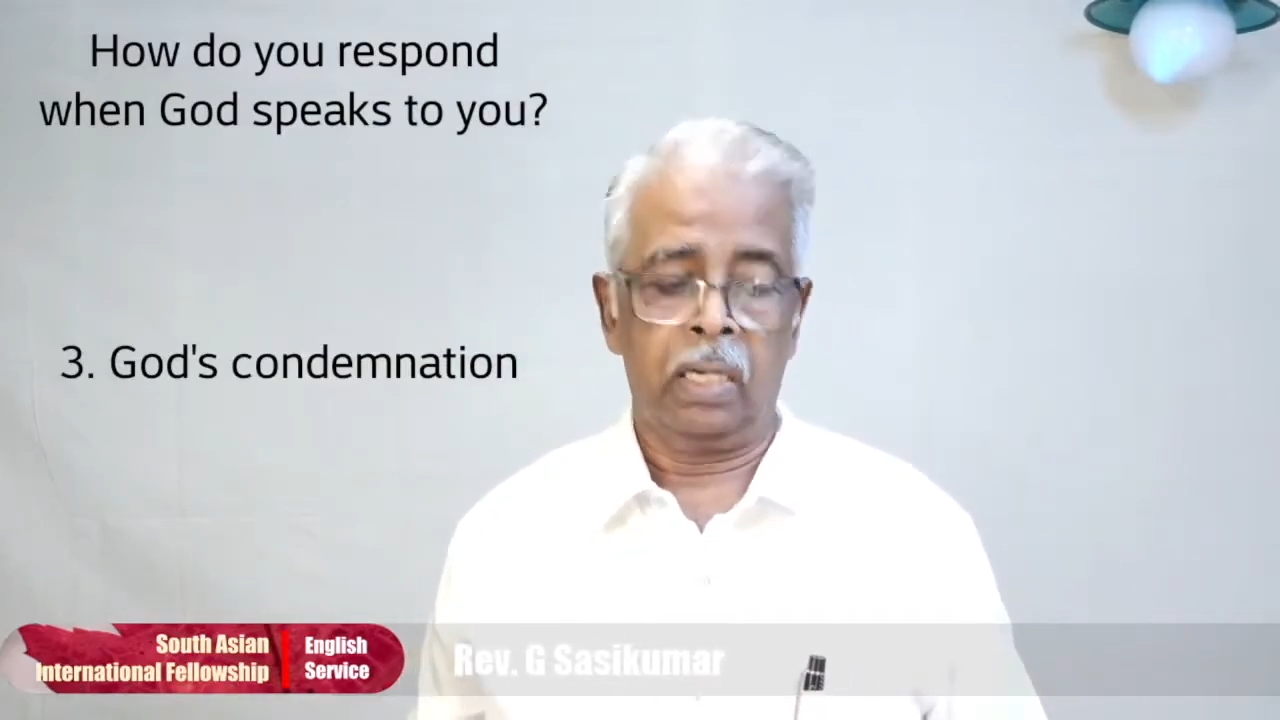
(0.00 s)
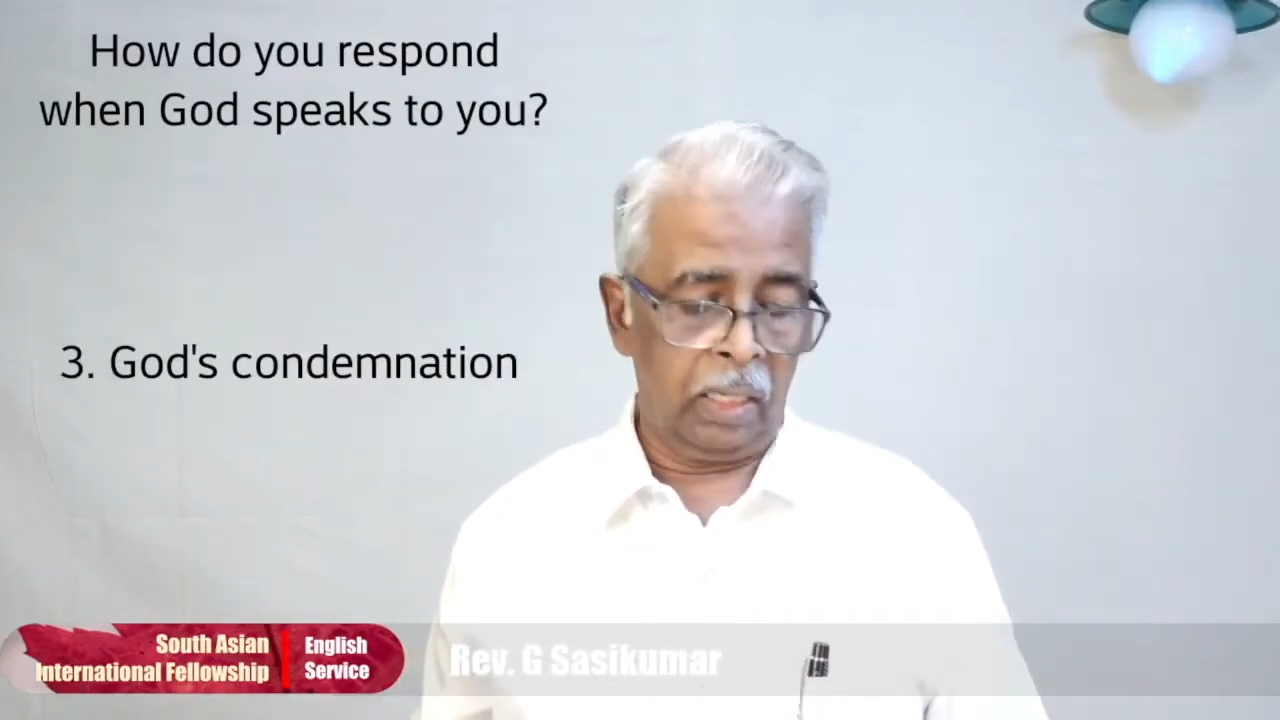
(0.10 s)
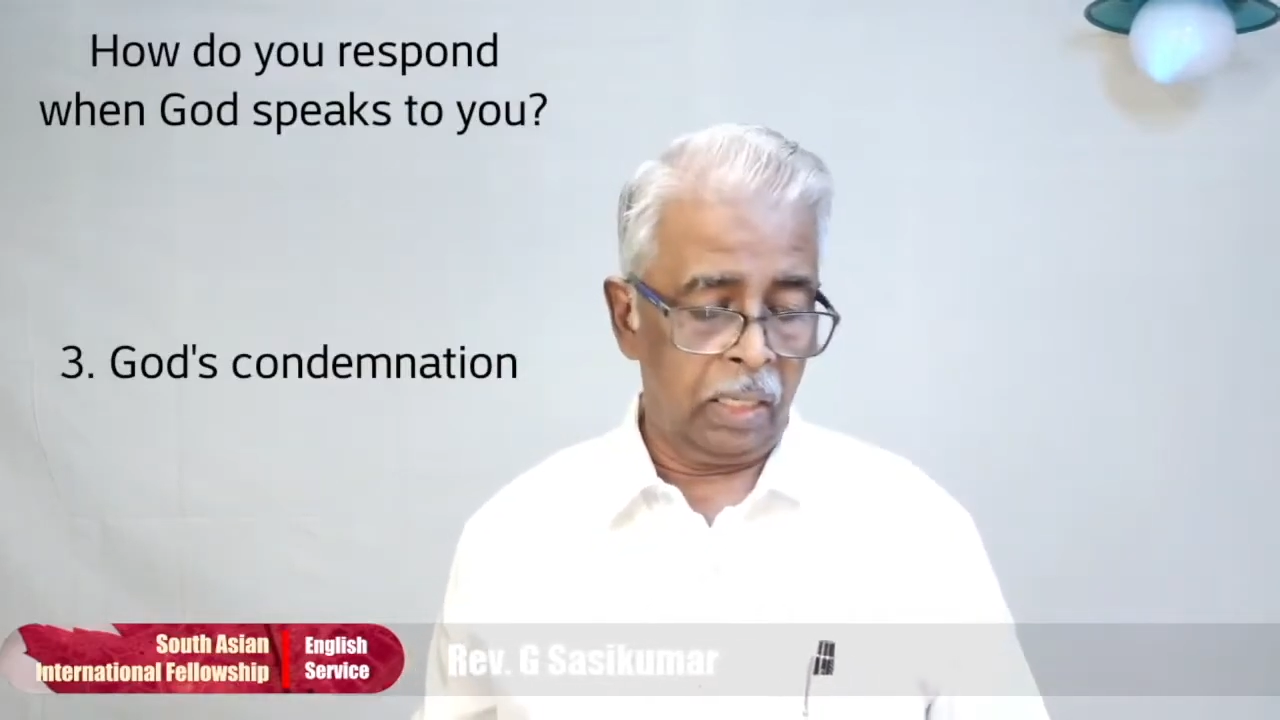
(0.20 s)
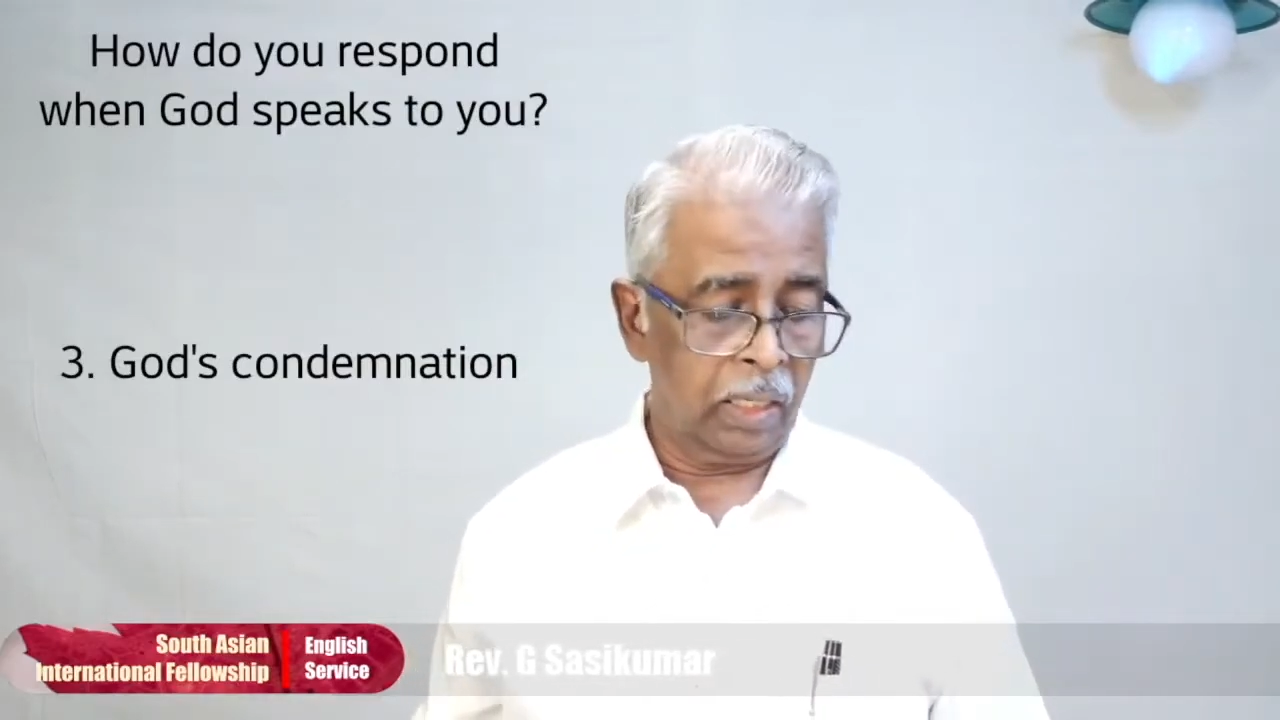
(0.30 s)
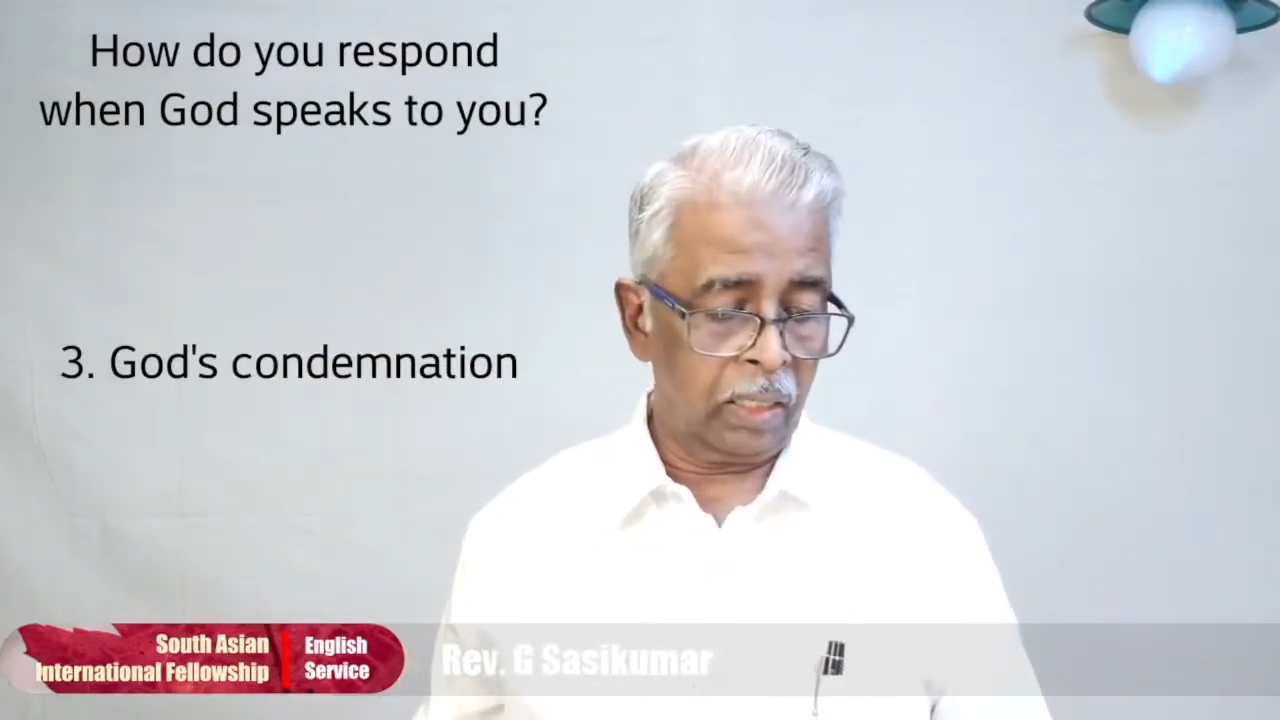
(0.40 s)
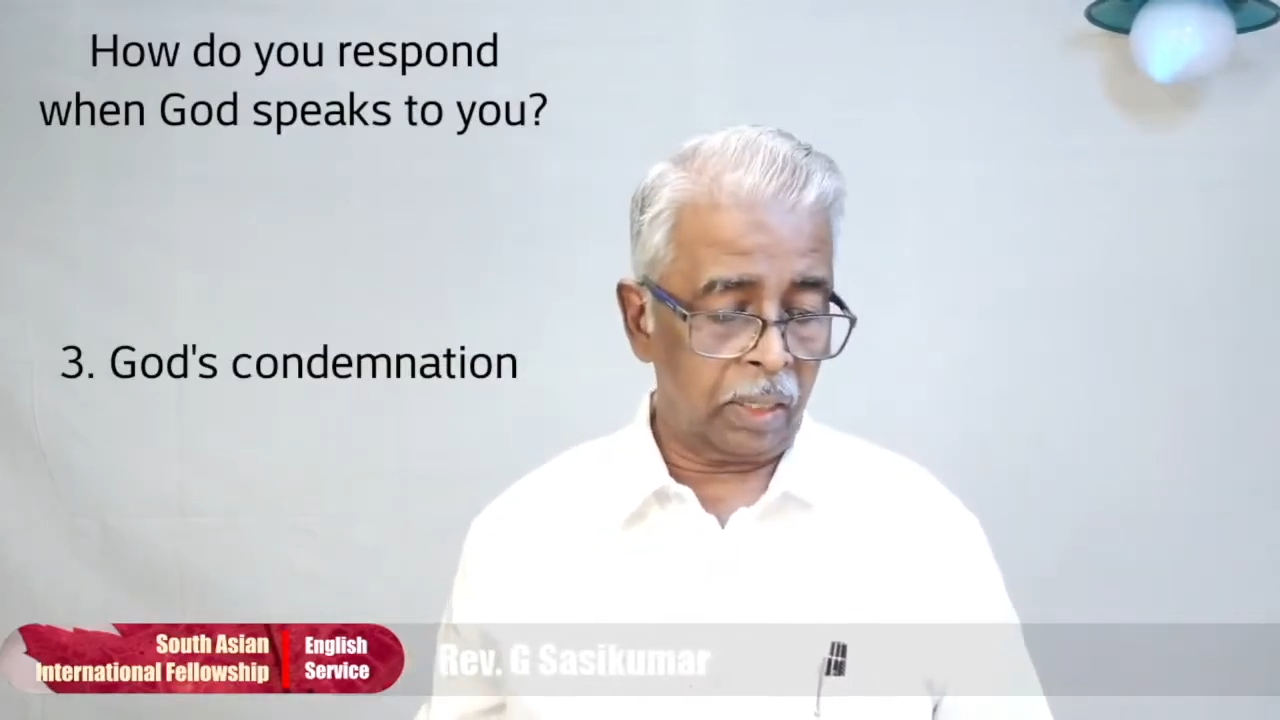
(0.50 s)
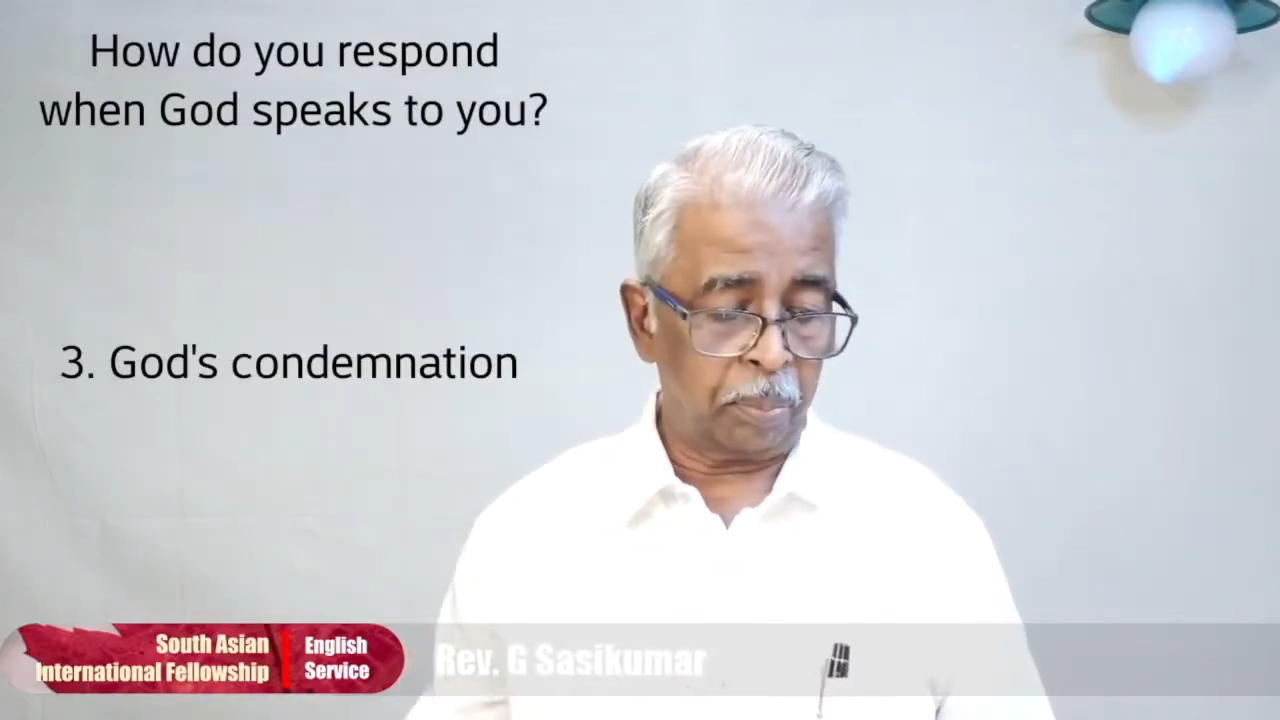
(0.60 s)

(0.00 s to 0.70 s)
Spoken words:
He didn't